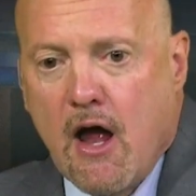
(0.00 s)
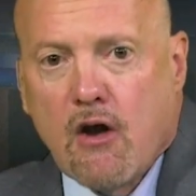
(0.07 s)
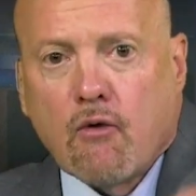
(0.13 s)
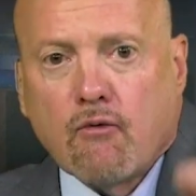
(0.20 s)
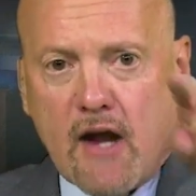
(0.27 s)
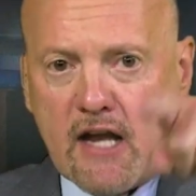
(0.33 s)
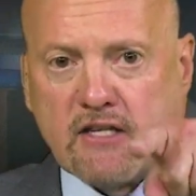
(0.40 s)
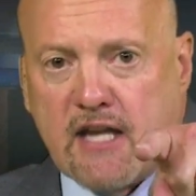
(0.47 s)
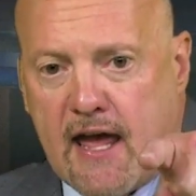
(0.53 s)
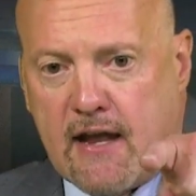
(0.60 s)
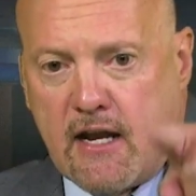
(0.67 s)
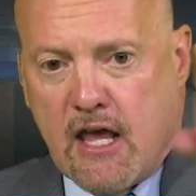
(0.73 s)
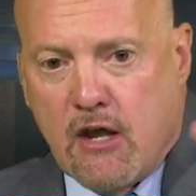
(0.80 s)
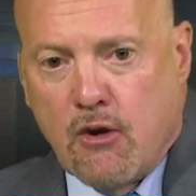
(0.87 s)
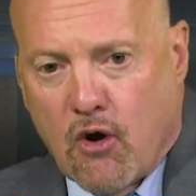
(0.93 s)
Red Dead
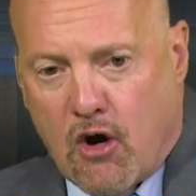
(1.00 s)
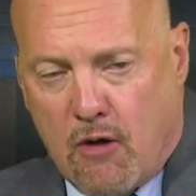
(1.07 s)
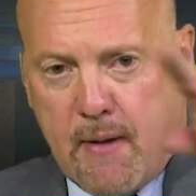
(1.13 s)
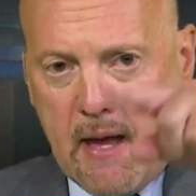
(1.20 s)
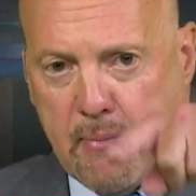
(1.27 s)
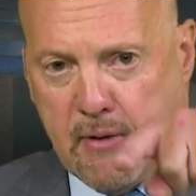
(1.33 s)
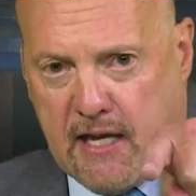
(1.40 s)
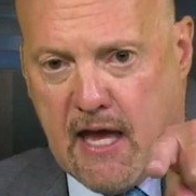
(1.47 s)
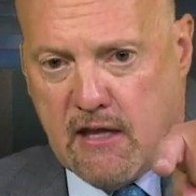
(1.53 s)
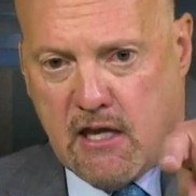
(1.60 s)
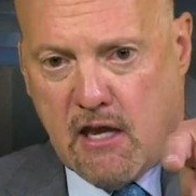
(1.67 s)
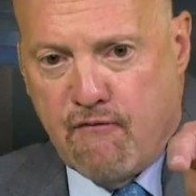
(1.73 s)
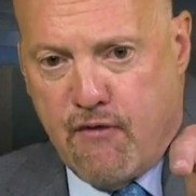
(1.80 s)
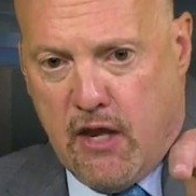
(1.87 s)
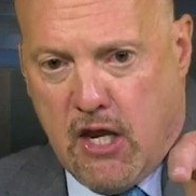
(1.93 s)
in order to be able to get the
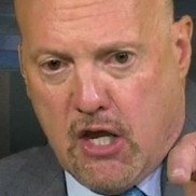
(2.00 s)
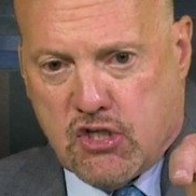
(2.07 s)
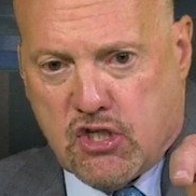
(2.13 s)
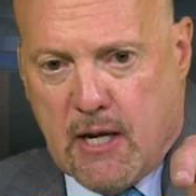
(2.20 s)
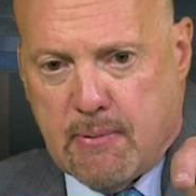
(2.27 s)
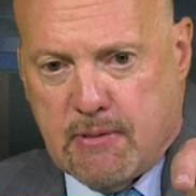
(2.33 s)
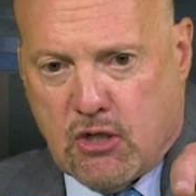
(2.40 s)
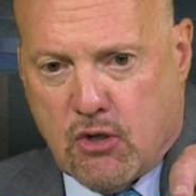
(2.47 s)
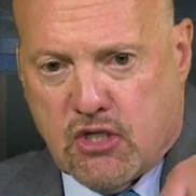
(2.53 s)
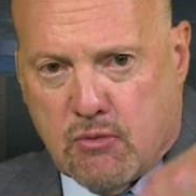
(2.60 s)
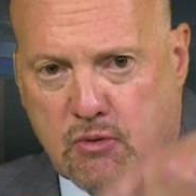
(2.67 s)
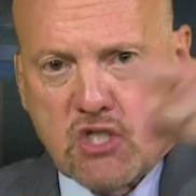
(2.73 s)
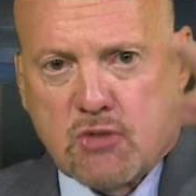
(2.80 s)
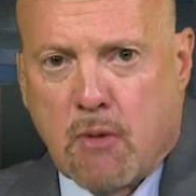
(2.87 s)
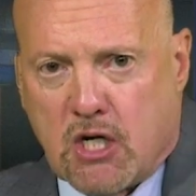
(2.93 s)
NVIDIA chips because it
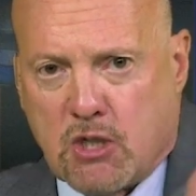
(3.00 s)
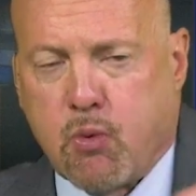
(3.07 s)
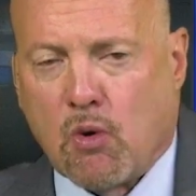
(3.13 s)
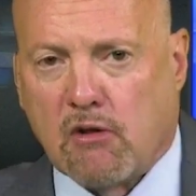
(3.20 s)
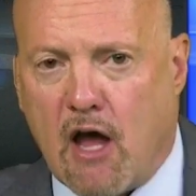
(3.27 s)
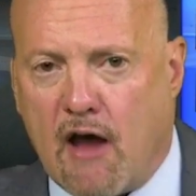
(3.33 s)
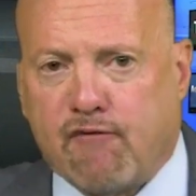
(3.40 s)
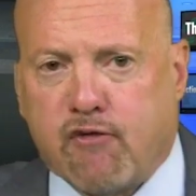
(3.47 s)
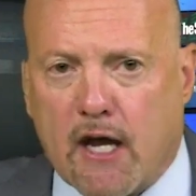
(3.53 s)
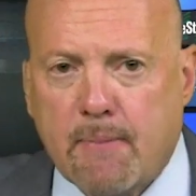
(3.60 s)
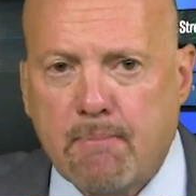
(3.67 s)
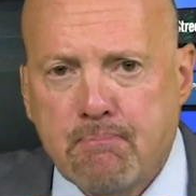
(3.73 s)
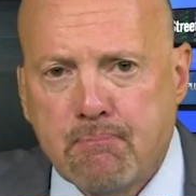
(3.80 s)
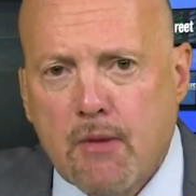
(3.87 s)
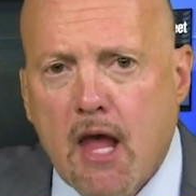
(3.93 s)
was much more lifelike?
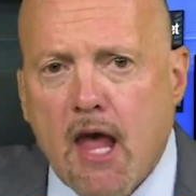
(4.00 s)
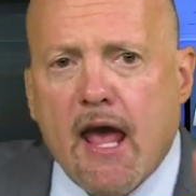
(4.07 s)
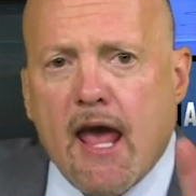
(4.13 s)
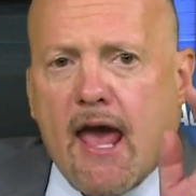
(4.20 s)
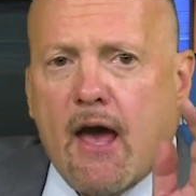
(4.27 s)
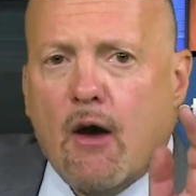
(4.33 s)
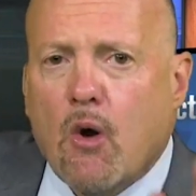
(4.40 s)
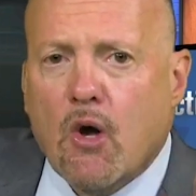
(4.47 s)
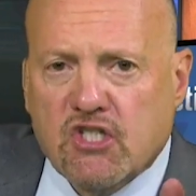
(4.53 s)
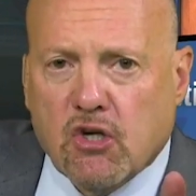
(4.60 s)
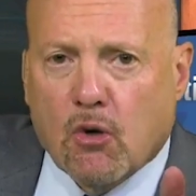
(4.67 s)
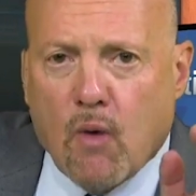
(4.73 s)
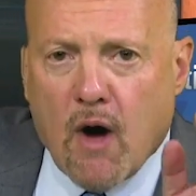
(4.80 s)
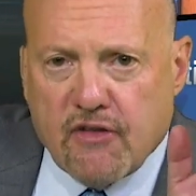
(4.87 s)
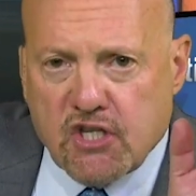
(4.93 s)
And also,
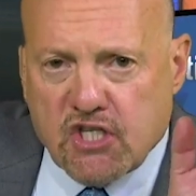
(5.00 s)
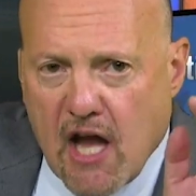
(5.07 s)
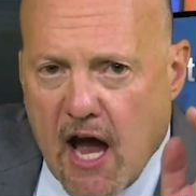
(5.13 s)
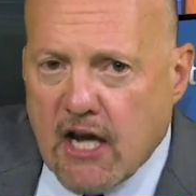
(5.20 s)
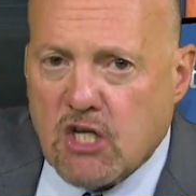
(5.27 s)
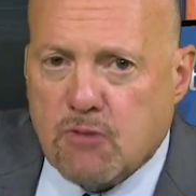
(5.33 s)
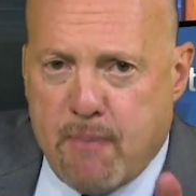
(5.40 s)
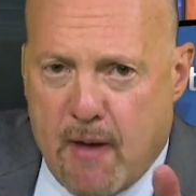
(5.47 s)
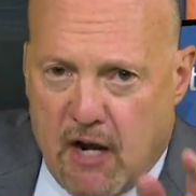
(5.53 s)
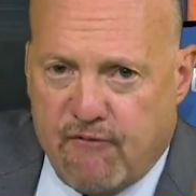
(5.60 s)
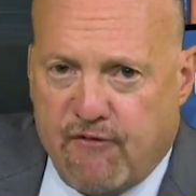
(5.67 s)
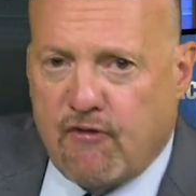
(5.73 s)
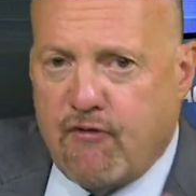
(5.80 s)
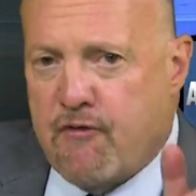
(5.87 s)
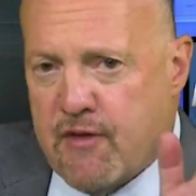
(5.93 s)
while the stock has
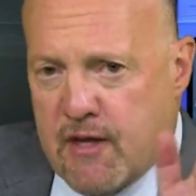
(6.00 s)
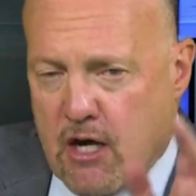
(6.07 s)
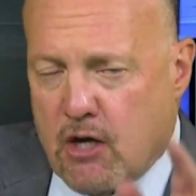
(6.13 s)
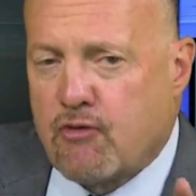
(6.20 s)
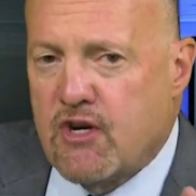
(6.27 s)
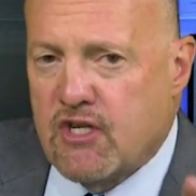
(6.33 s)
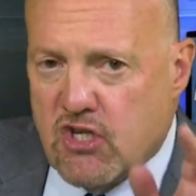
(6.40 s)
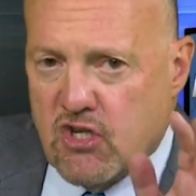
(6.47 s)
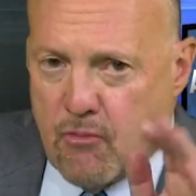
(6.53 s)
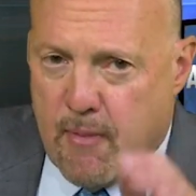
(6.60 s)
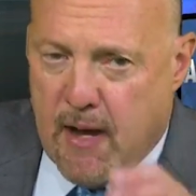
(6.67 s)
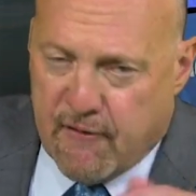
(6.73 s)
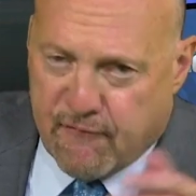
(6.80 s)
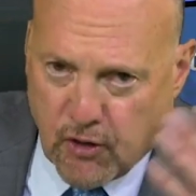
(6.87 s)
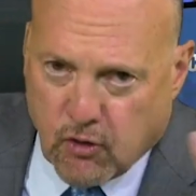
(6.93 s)
benefited from the increase in
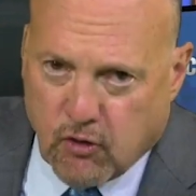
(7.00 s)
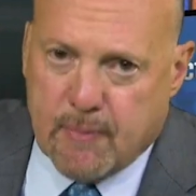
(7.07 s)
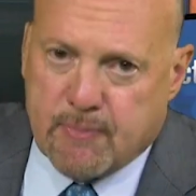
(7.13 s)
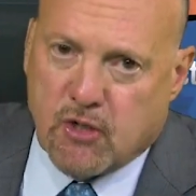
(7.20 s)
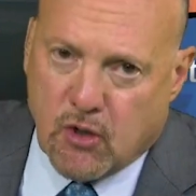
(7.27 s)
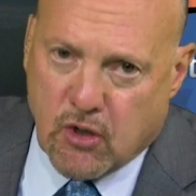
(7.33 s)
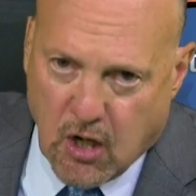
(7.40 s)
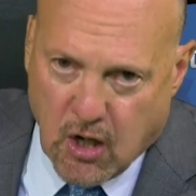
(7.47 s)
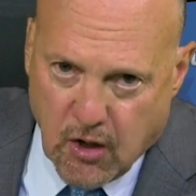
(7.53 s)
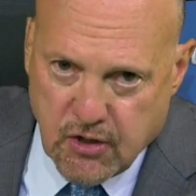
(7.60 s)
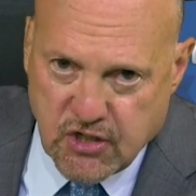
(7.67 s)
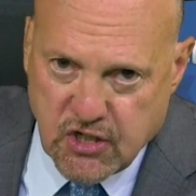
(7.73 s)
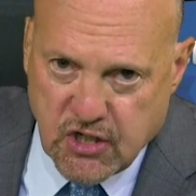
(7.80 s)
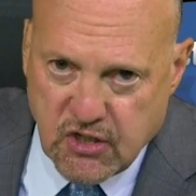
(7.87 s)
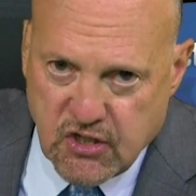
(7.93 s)
demand for
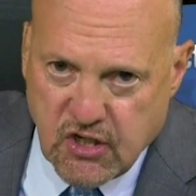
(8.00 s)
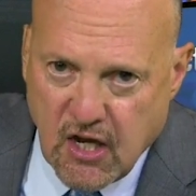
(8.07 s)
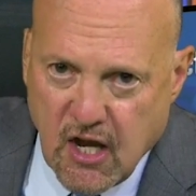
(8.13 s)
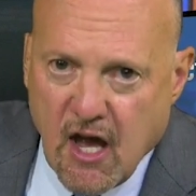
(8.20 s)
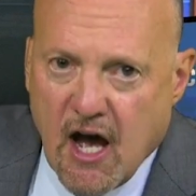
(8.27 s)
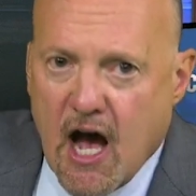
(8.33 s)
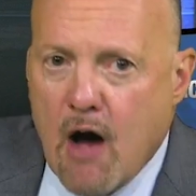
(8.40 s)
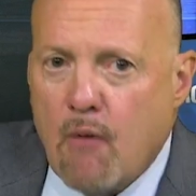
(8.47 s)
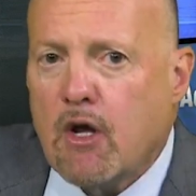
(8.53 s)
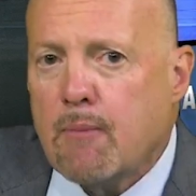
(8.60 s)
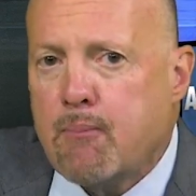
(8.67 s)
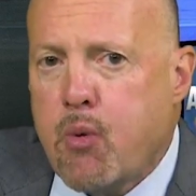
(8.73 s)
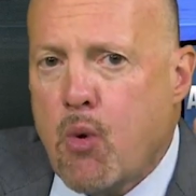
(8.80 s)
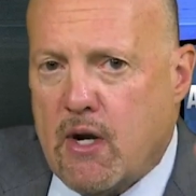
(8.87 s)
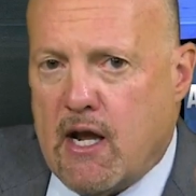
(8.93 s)
cryptocurrencies, I want
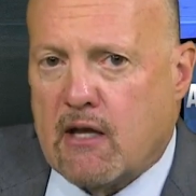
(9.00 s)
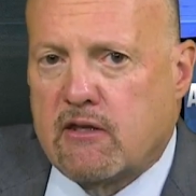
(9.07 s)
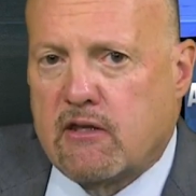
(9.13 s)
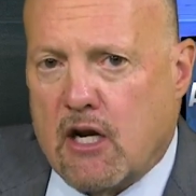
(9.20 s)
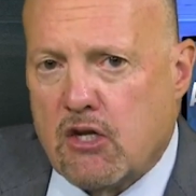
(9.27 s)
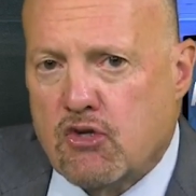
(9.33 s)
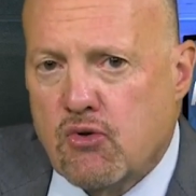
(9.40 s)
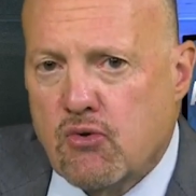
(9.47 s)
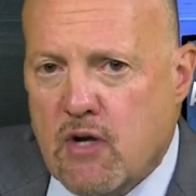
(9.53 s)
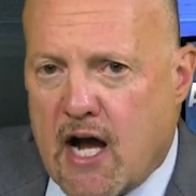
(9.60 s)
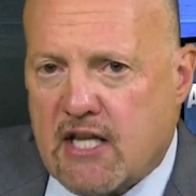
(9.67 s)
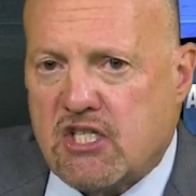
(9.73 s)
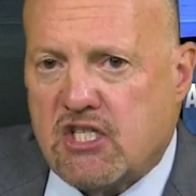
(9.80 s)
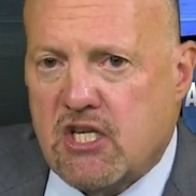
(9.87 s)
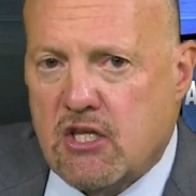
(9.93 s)
to point out that I do
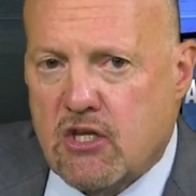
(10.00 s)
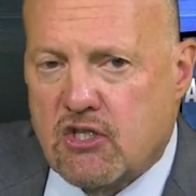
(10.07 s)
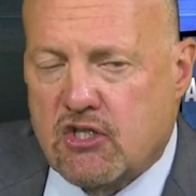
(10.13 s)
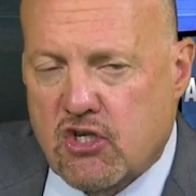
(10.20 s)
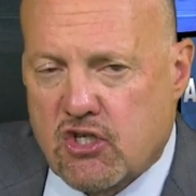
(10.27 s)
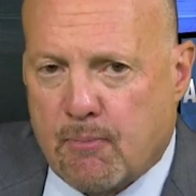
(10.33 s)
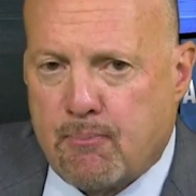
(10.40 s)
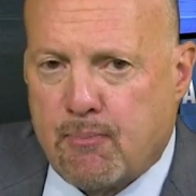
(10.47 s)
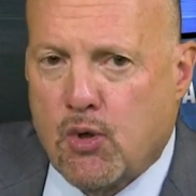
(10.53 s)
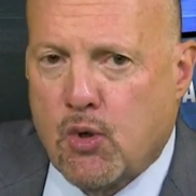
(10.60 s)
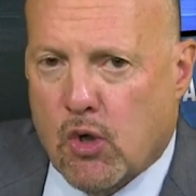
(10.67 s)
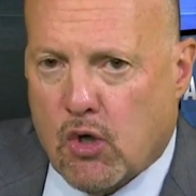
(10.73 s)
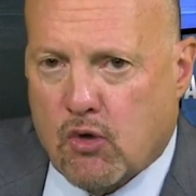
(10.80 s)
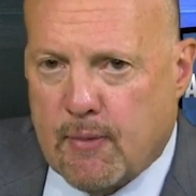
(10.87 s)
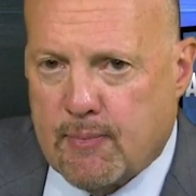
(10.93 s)
not see this as a
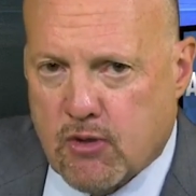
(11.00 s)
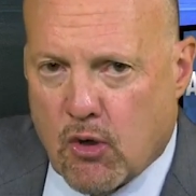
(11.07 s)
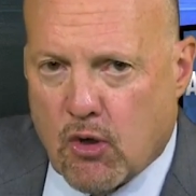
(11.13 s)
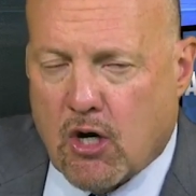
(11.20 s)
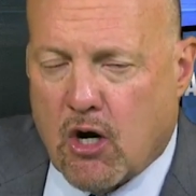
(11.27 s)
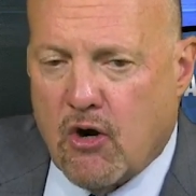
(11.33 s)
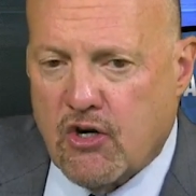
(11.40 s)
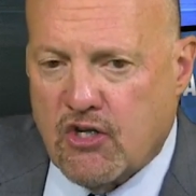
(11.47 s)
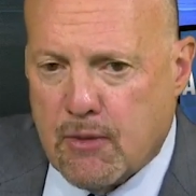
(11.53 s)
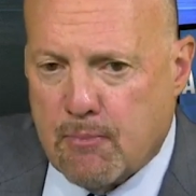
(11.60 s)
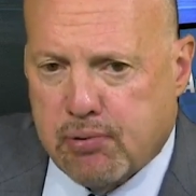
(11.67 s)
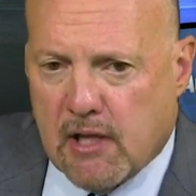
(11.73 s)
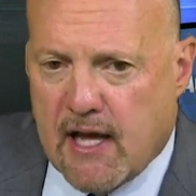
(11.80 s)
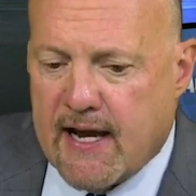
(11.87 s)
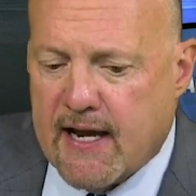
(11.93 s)
pure cryptocurrency
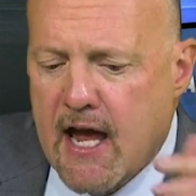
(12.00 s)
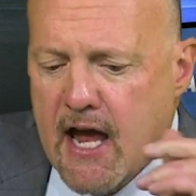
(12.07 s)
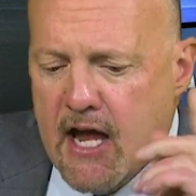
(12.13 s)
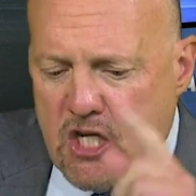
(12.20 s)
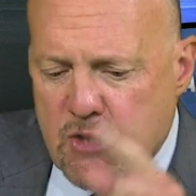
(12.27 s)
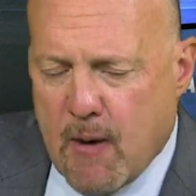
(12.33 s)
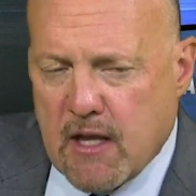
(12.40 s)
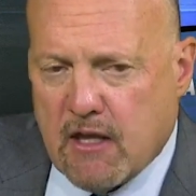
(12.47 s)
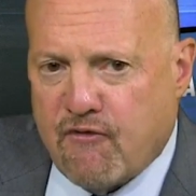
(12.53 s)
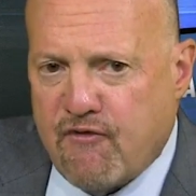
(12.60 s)
play, despite the